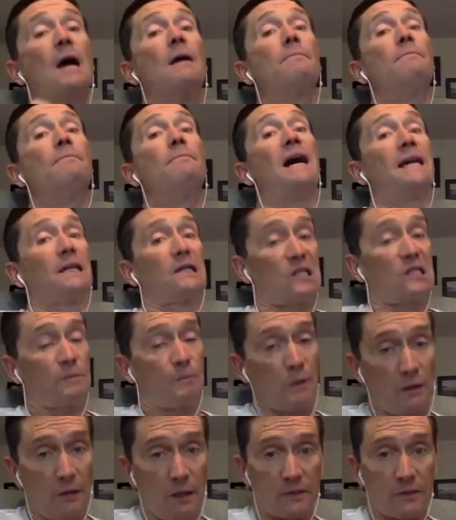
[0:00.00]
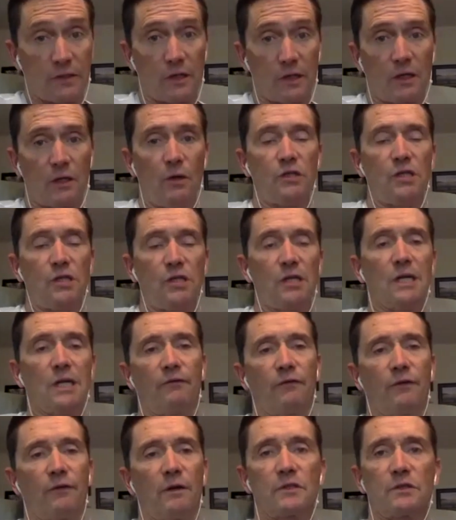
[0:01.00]
My experience in coaching now
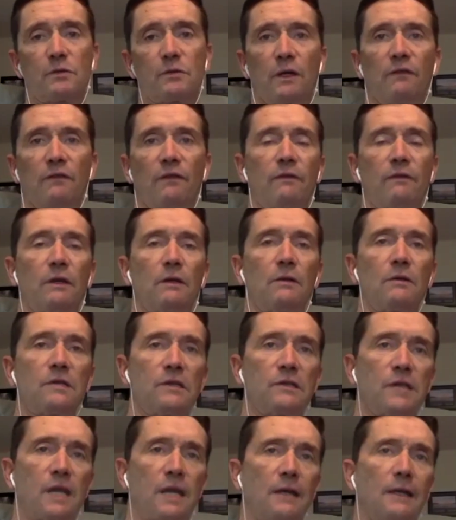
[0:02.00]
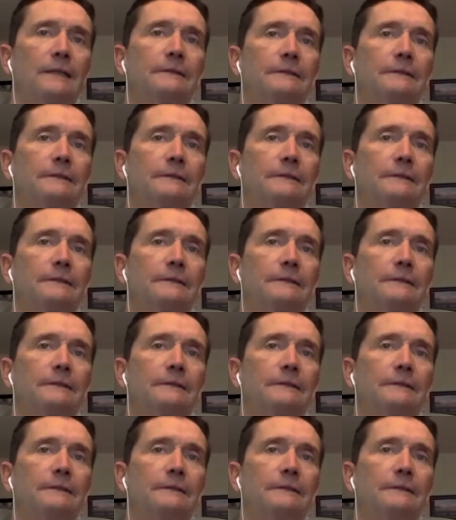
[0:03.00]
for almost 25 years is that